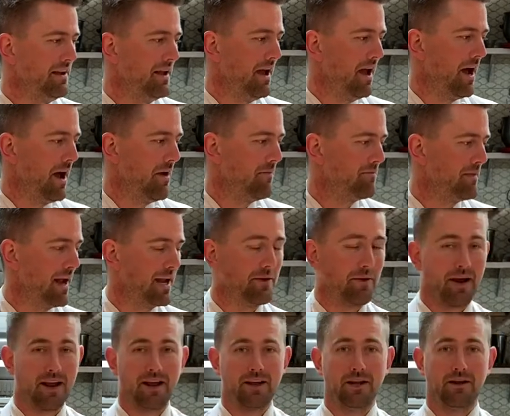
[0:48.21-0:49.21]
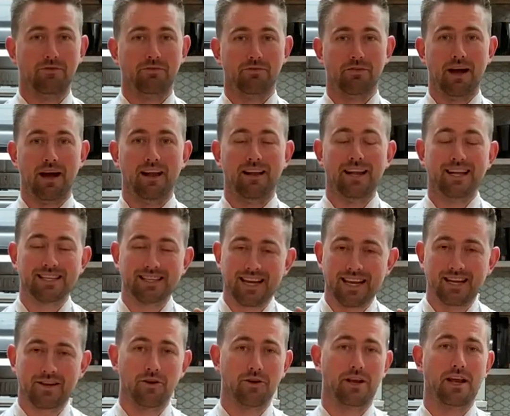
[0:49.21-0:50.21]
Um, anyway, enough of that. Let's
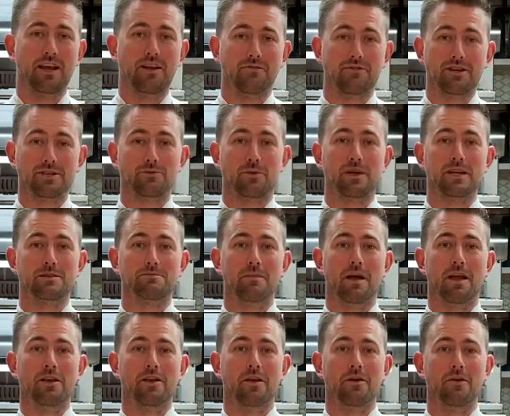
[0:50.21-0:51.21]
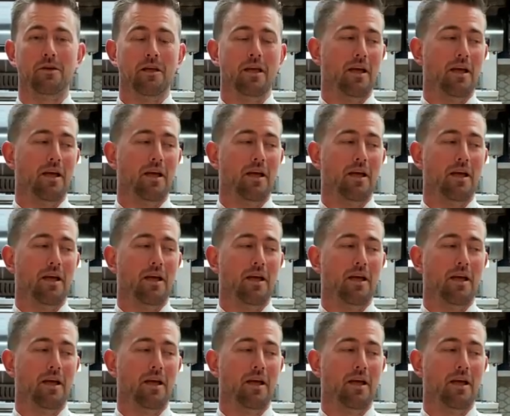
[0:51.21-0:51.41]
get cooking this week's menu.